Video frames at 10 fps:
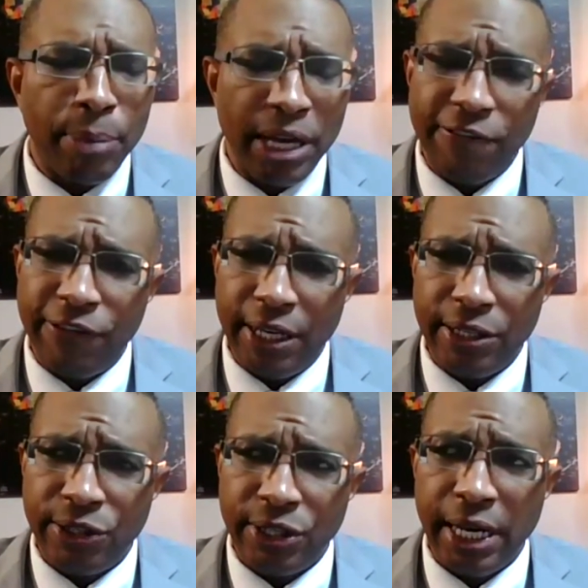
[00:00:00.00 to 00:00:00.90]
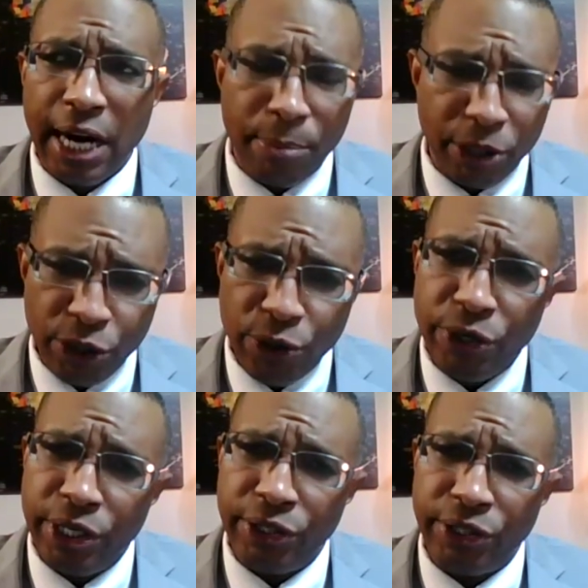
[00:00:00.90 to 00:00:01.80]
benefits and
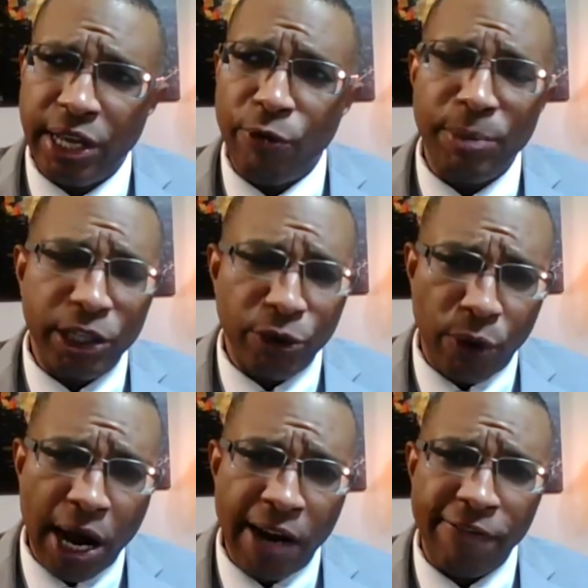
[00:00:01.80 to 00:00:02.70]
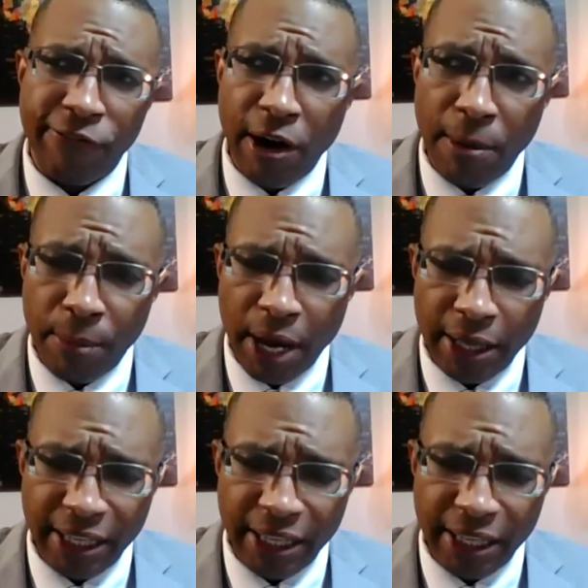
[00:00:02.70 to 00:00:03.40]
opportunities that would be derived from